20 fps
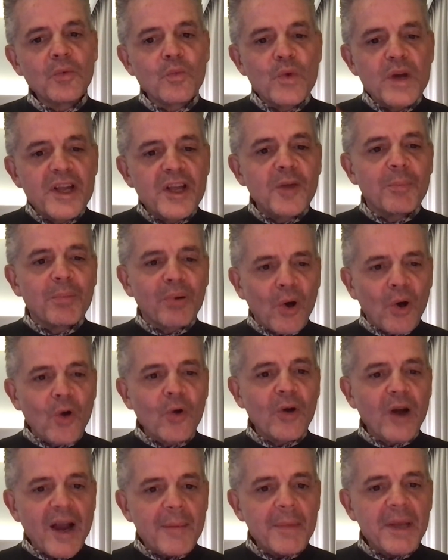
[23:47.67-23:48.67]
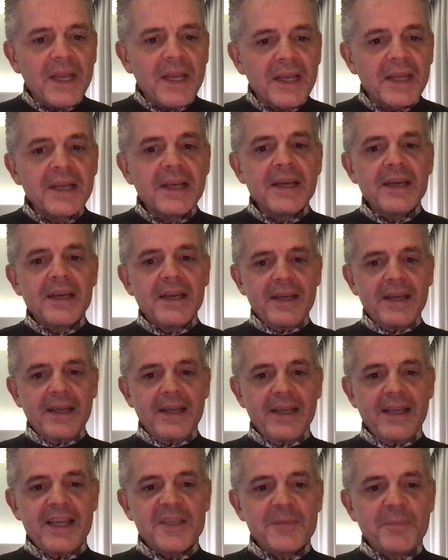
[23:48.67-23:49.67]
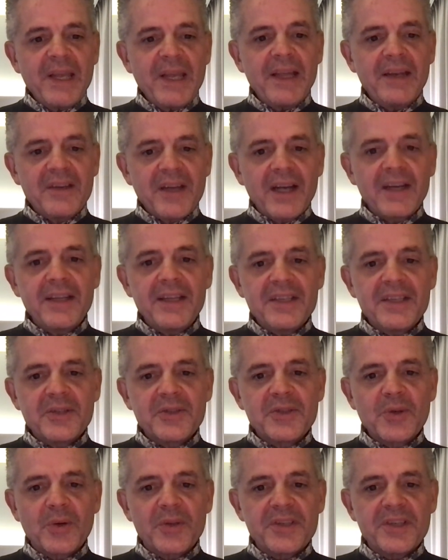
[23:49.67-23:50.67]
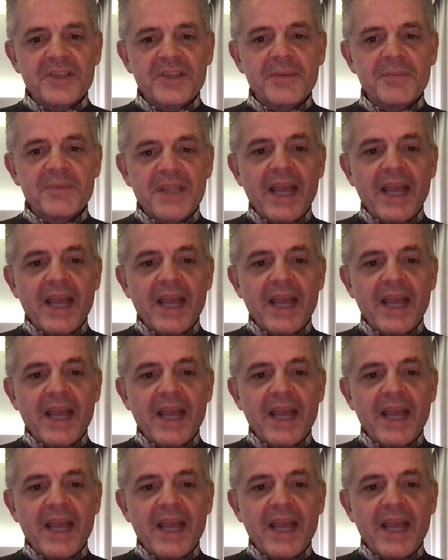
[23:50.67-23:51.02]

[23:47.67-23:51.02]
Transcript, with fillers: real programming is being done in these control systems.